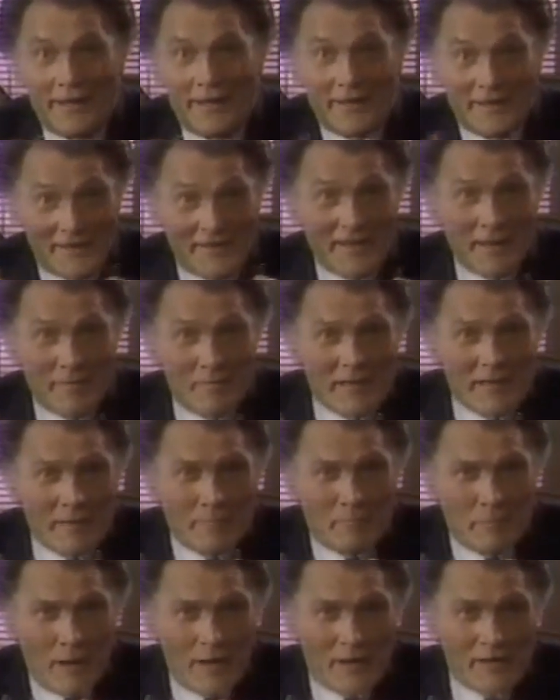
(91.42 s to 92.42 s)
it seems
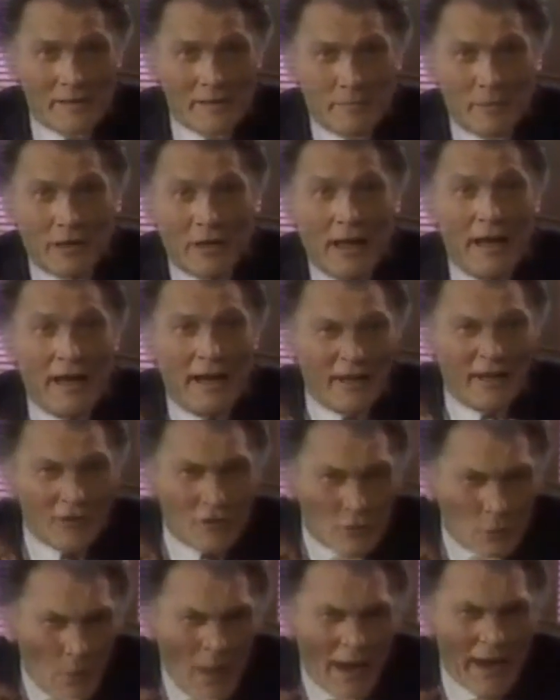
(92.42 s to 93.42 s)
impossible,
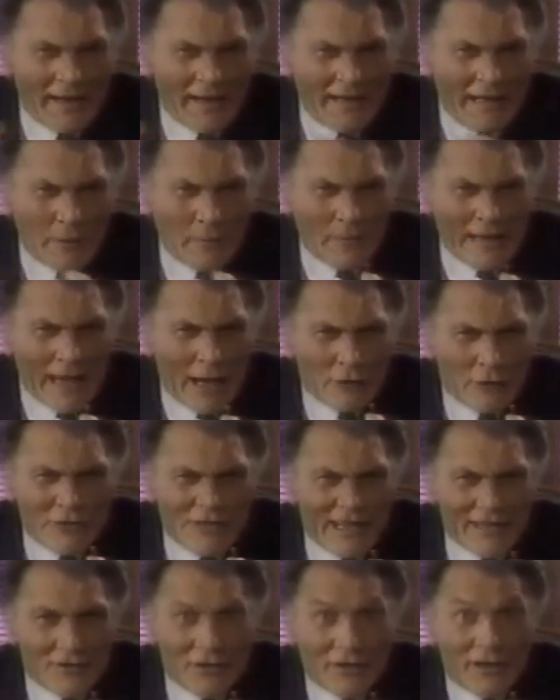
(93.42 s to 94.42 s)
entwining without
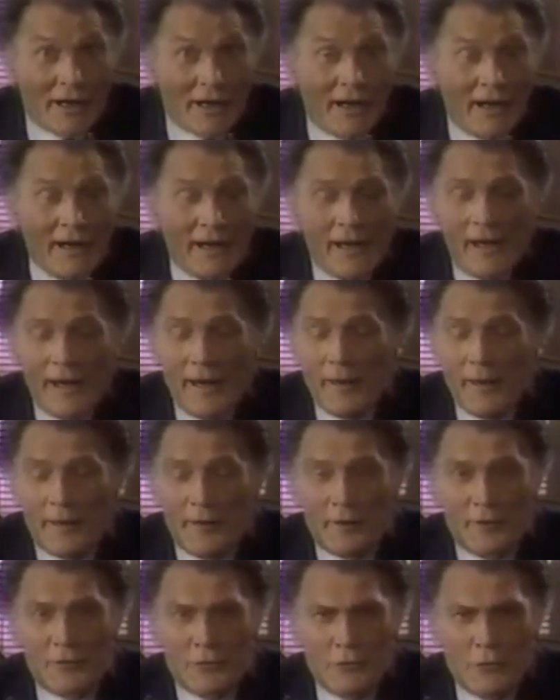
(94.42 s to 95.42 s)
touching.
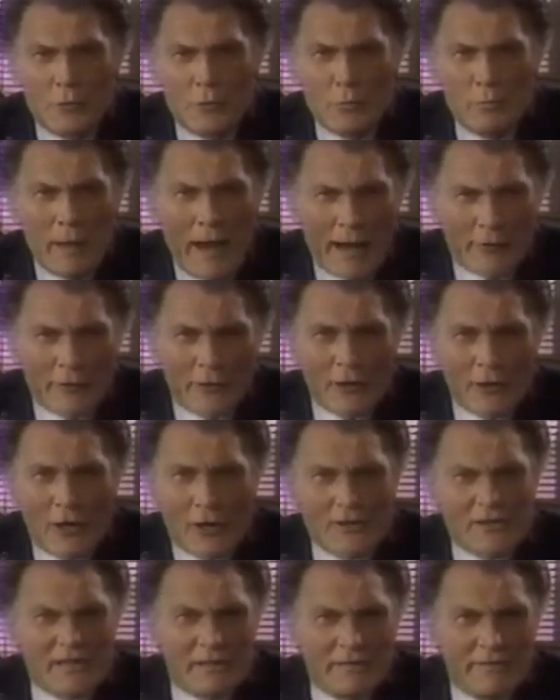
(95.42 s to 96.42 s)
A true
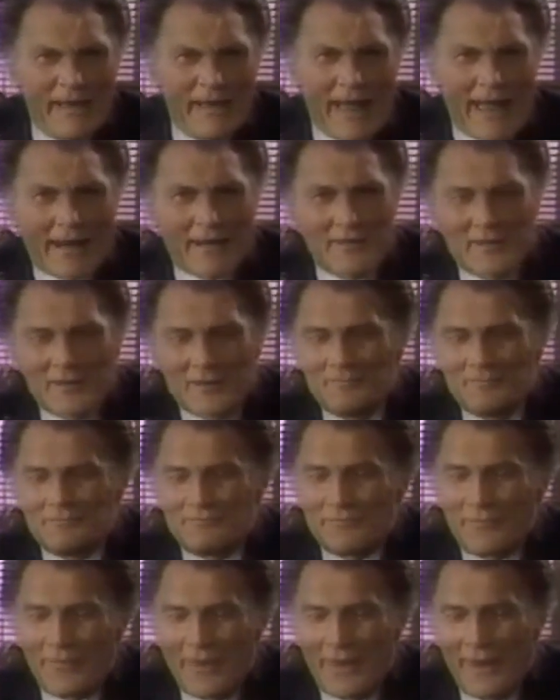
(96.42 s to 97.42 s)
paradox, in fact.
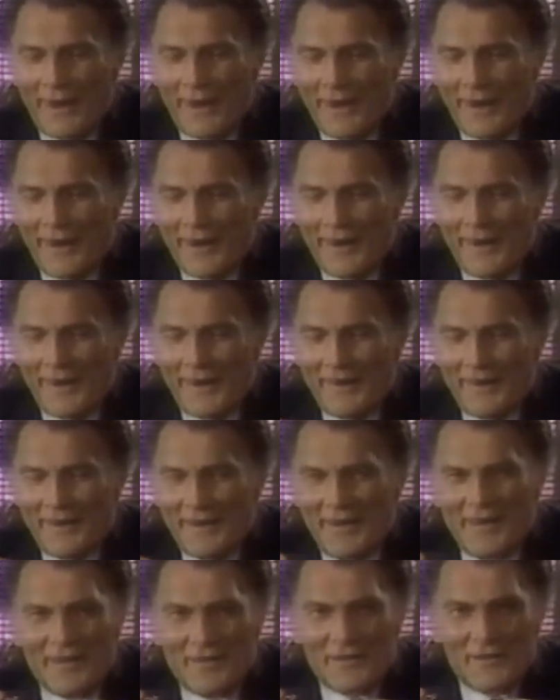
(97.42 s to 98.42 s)

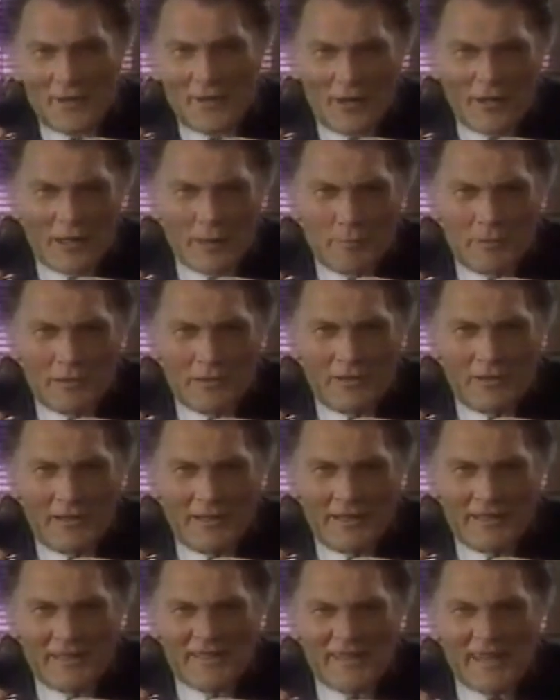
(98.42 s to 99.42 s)
Insoluble,
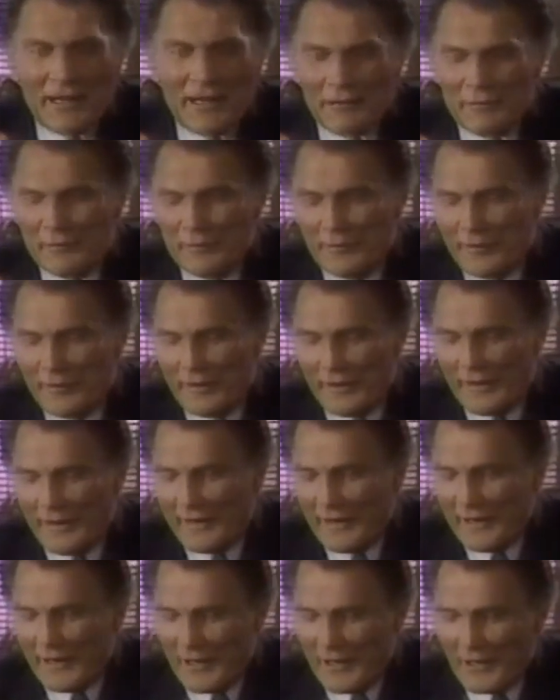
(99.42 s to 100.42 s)

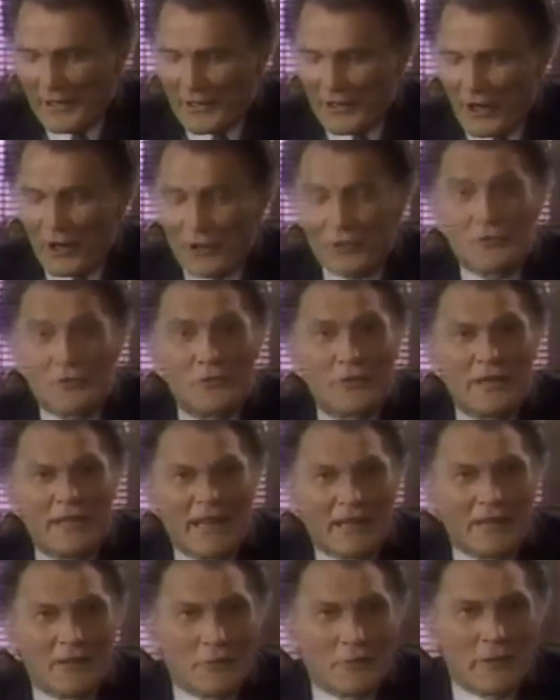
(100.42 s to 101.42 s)

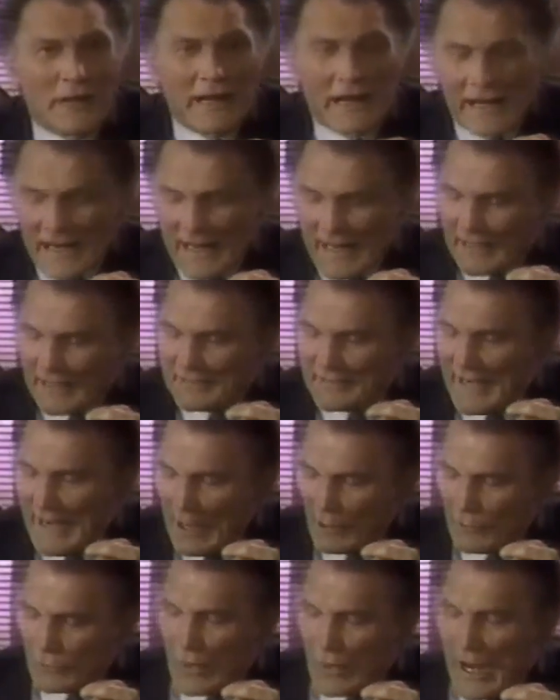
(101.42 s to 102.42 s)
self-contradictory, a
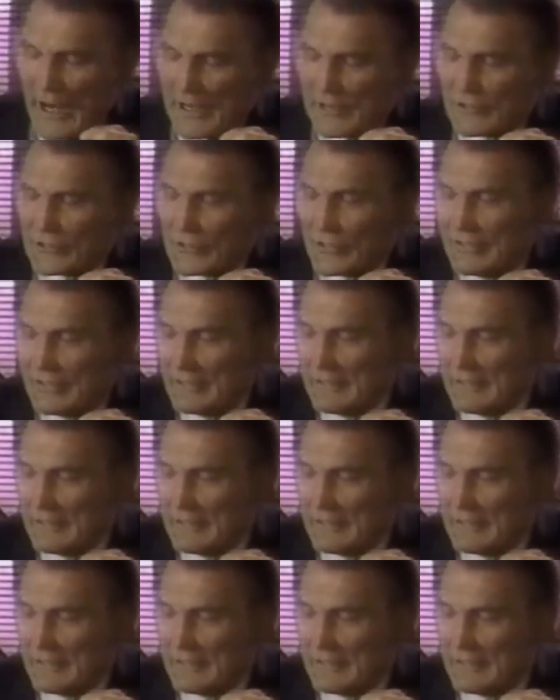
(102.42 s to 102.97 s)
downright